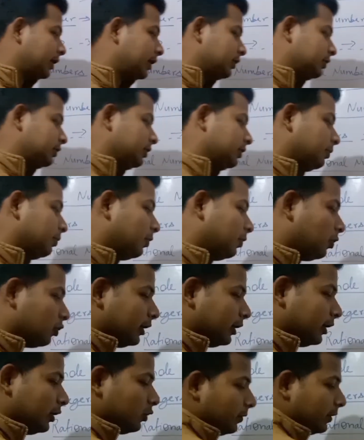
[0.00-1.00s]
which
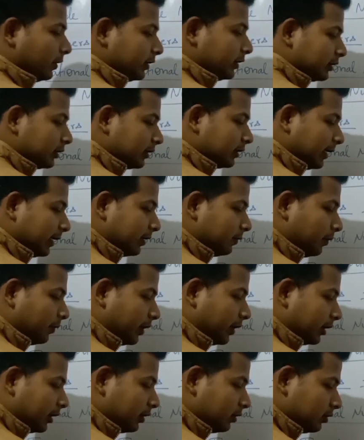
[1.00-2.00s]
has more than two
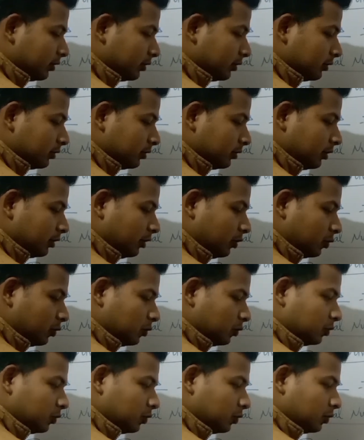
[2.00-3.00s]
factors, like 1,
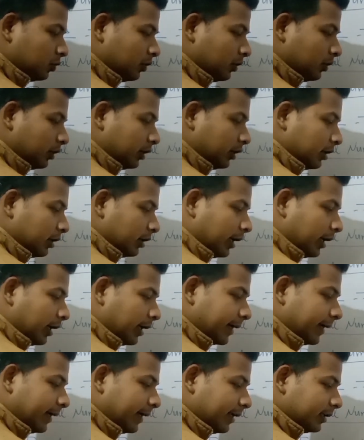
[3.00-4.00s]
2,
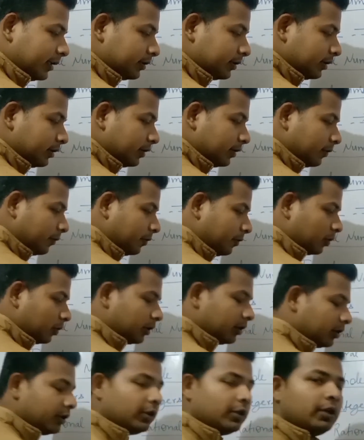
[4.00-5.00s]
again
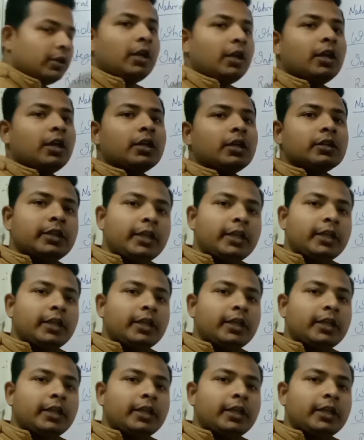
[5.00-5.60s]
is 4.